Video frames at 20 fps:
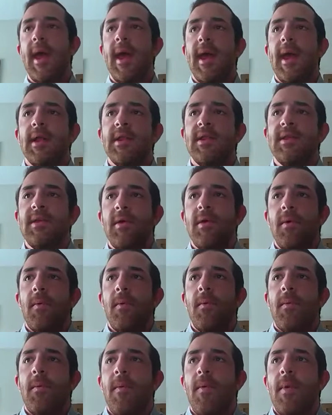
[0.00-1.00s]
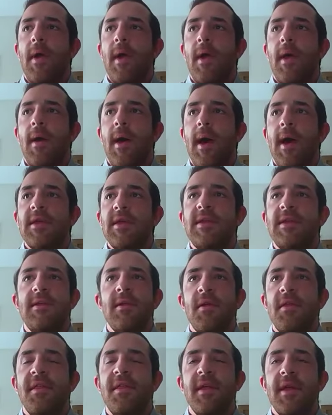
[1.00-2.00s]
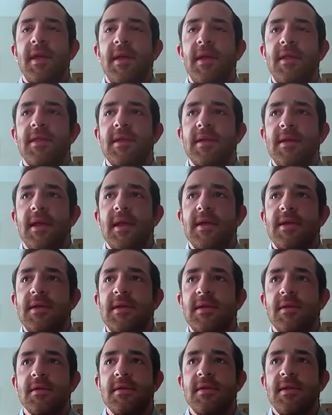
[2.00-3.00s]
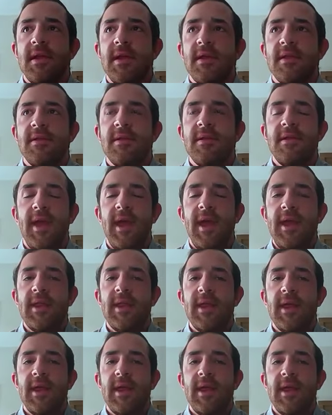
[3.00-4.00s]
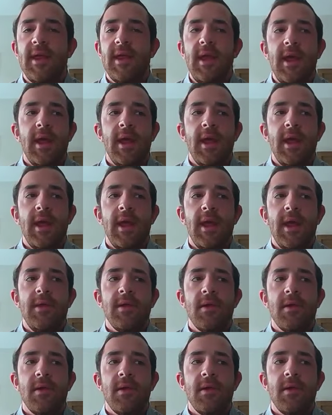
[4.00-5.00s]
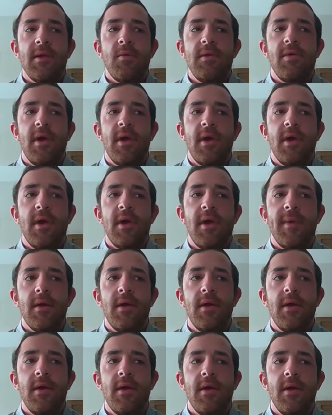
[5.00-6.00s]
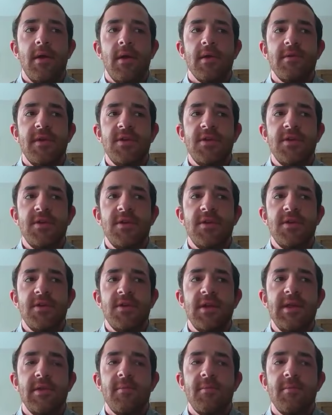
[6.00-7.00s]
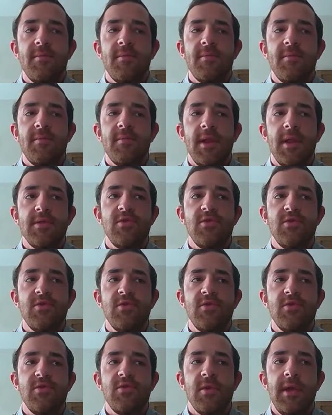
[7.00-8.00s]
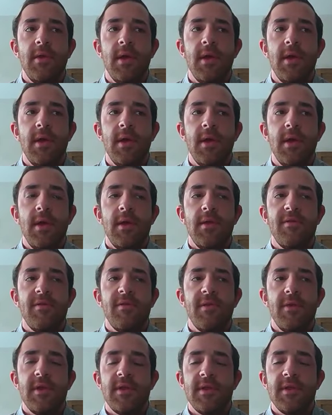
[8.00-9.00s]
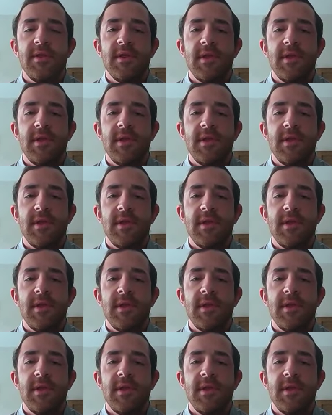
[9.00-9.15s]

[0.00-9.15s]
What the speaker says: And so I still think the case still stands today that when you talk about cluster efficiency and your ability to distribute your